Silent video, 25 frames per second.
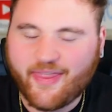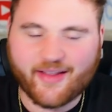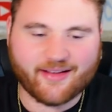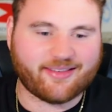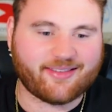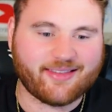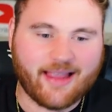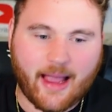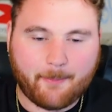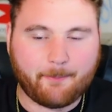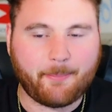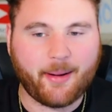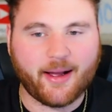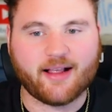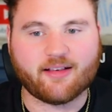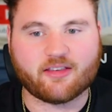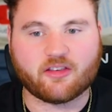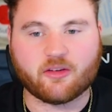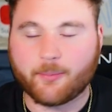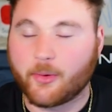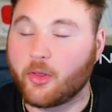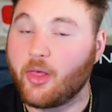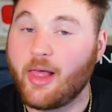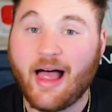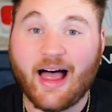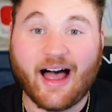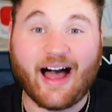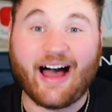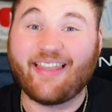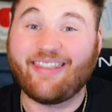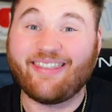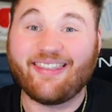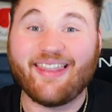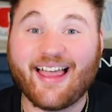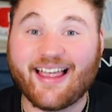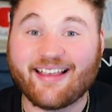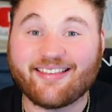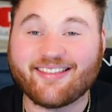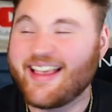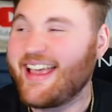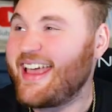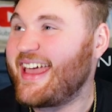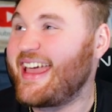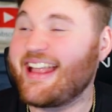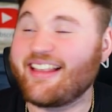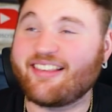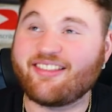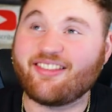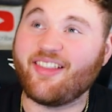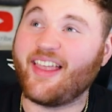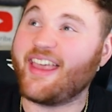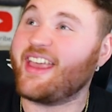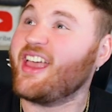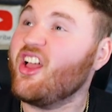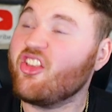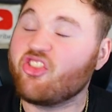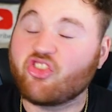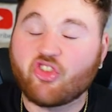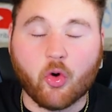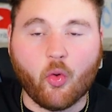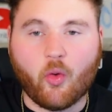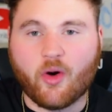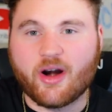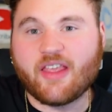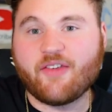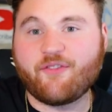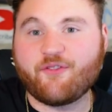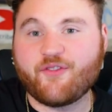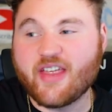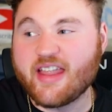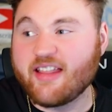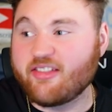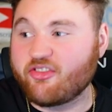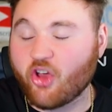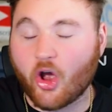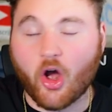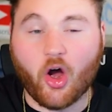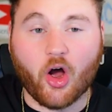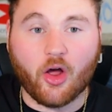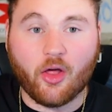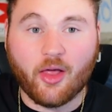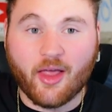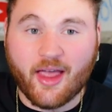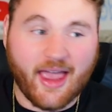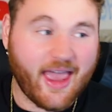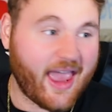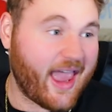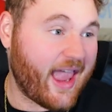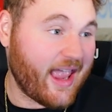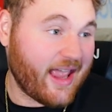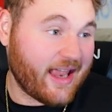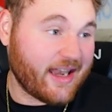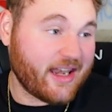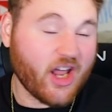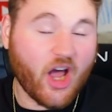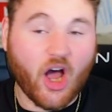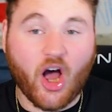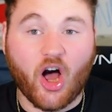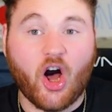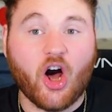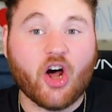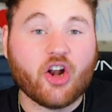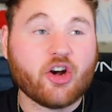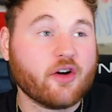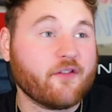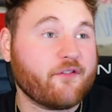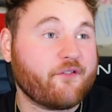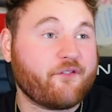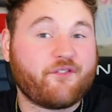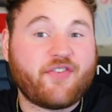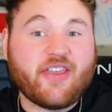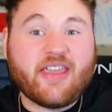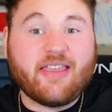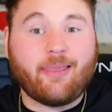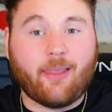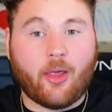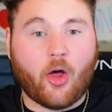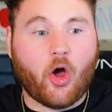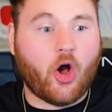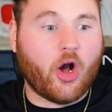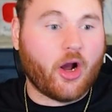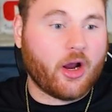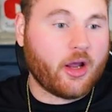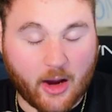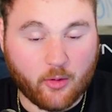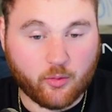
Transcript: that's not possible unless it's like 20 feet tall and 100 feet long.